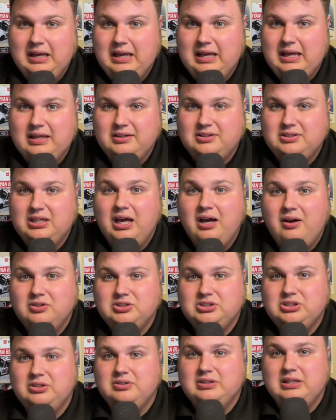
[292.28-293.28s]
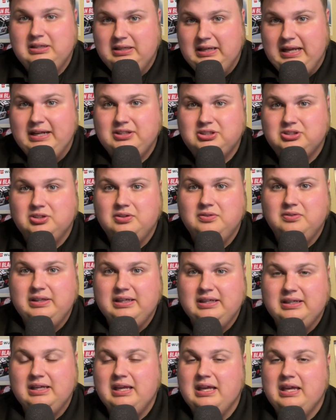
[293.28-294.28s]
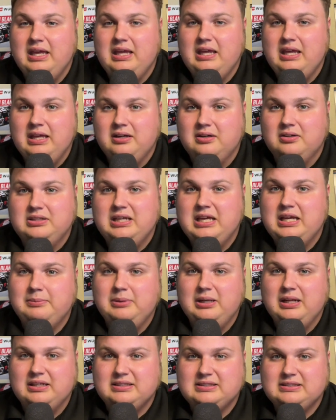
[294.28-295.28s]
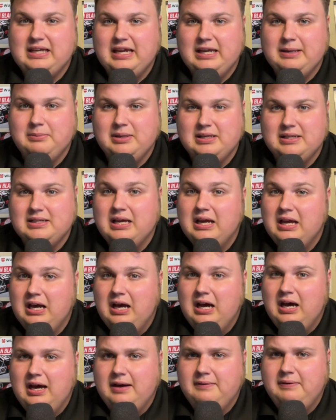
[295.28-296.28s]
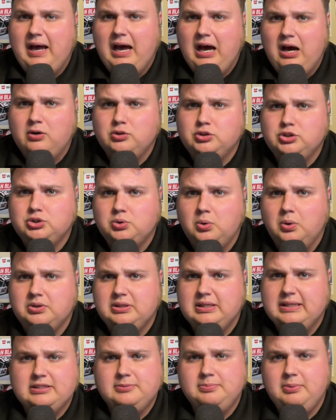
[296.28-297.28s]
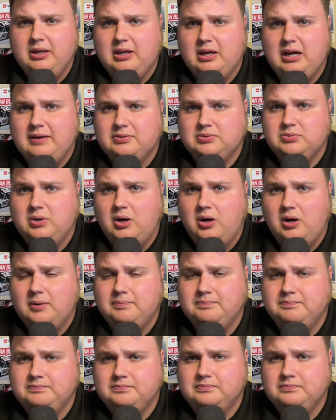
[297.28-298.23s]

it tells you the nature of the entertainment excitement of how short these playoffs are.